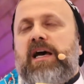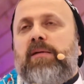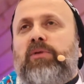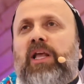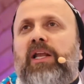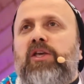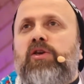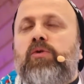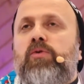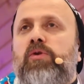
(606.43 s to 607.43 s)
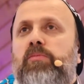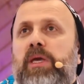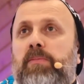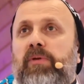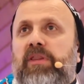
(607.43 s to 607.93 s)
I'm telling you,
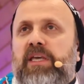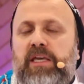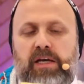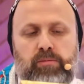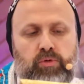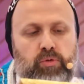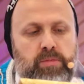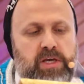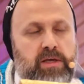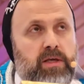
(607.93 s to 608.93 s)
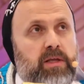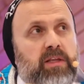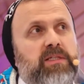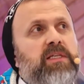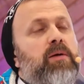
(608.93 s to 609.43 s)
people, they come to me
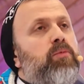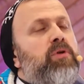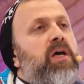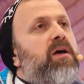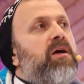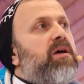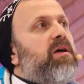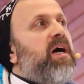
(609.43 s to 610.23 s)
you see, Abuna,